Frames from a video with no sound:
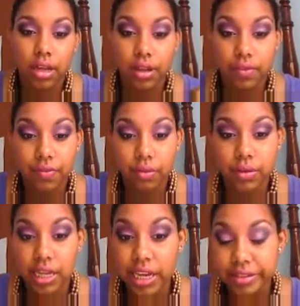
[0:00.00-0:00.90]
and
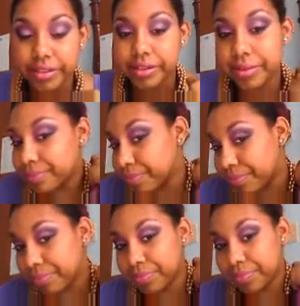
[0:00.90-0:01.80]
foundate
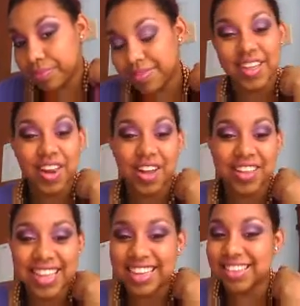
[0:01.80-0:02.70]
all
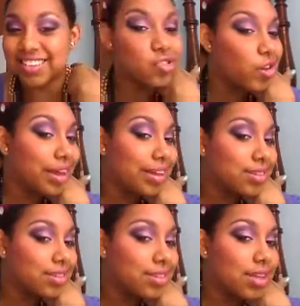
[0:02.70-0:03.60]
that jazz.
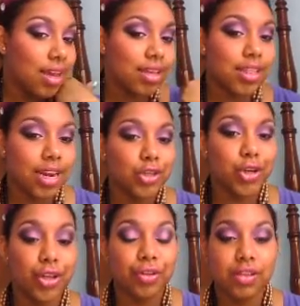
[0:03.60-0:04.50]
Then I'll show
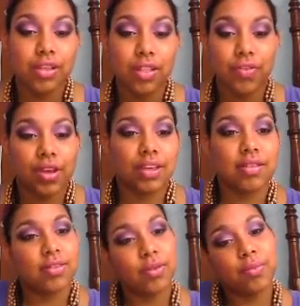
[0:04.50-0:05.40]
you the rest of the face. So